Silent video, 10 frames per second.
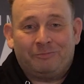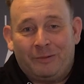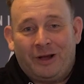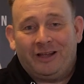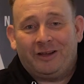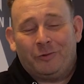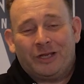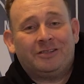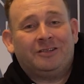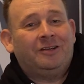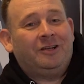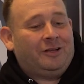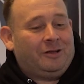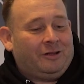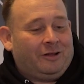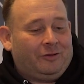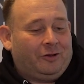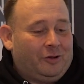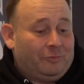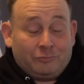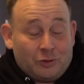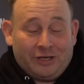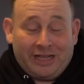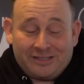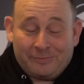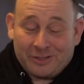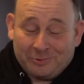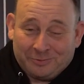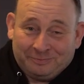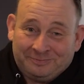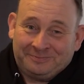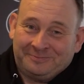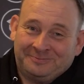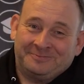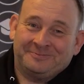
Bye bye, Eric. Um, to the next episode.